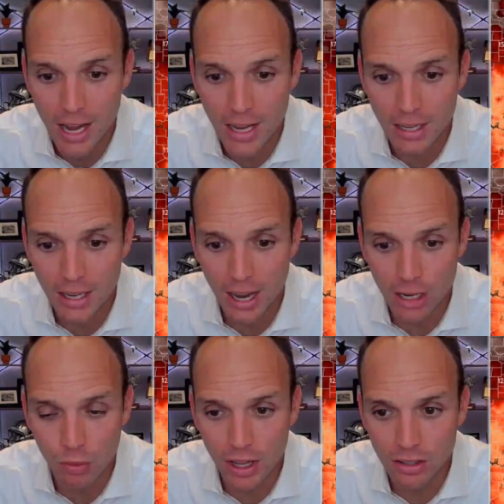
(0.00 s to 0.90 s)
next week.
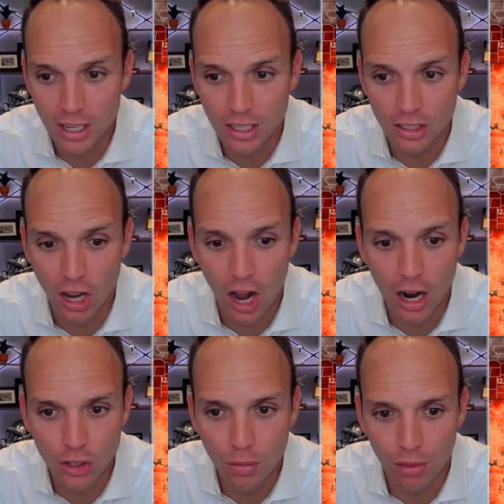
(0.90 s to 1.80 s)
This gets us to
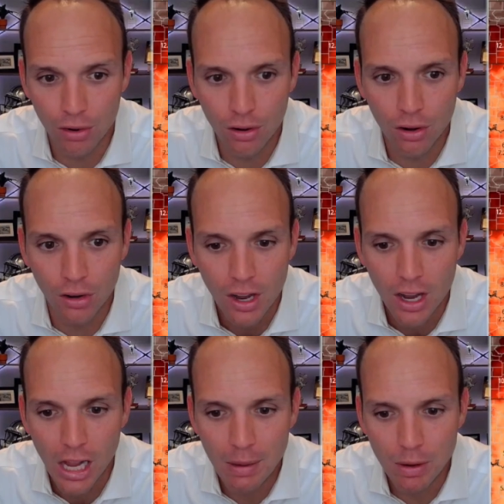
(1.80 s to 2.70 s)
October 3rd.
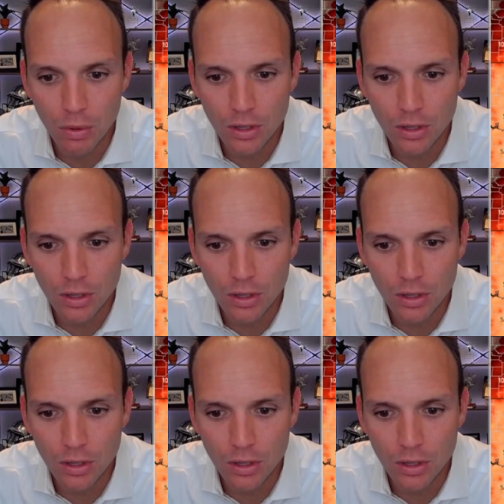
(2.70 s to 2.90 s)
I mean, we're